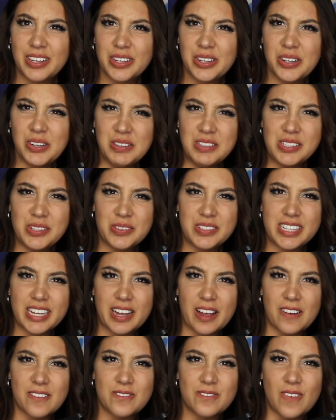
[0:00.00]
Ew, so
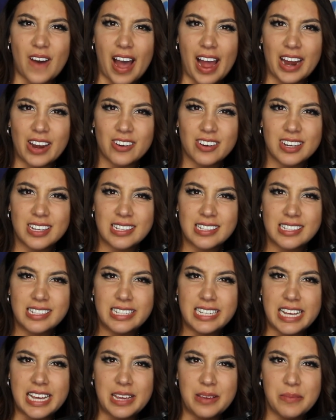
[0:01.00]
it's like a
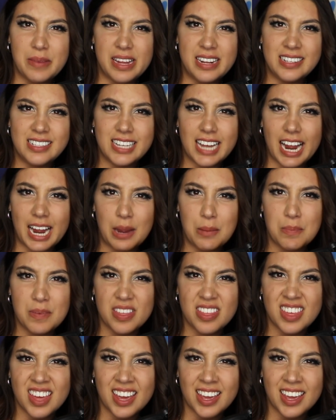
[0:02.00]
virus demon type